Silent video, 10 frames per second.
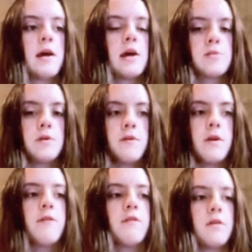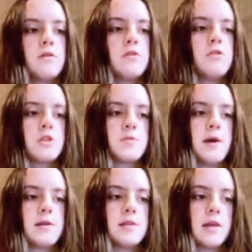as we forgive those who
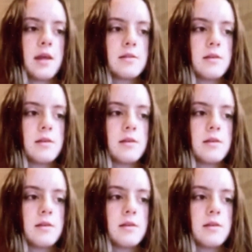trespass against